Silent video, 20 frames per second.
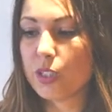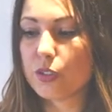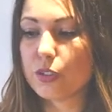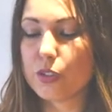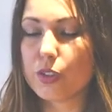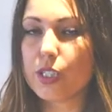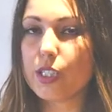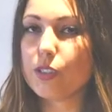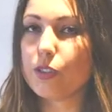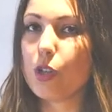
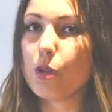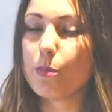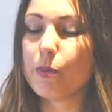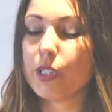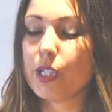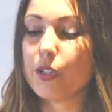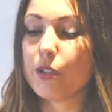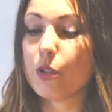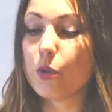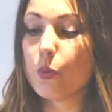So this
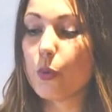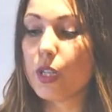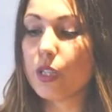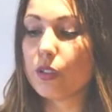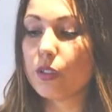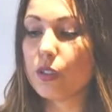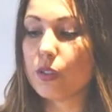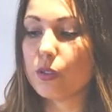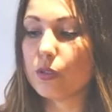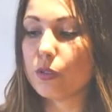opened a new
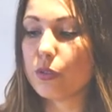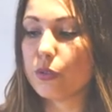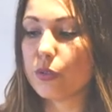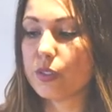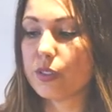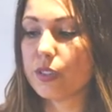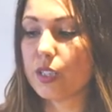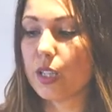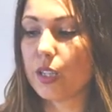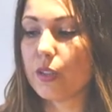window to
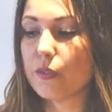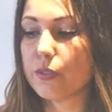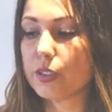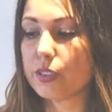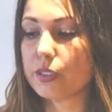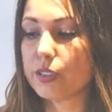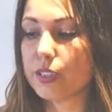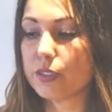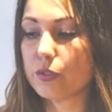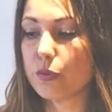the study of
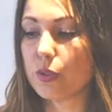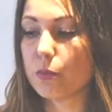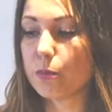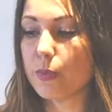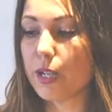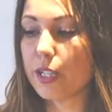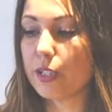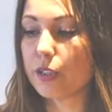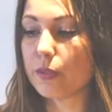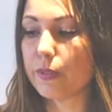ancestral
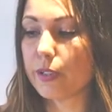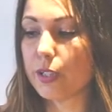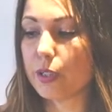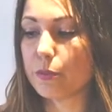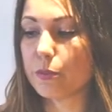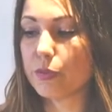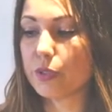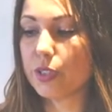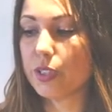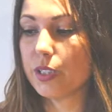
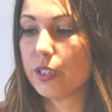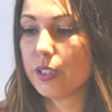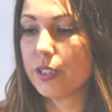microbiomes,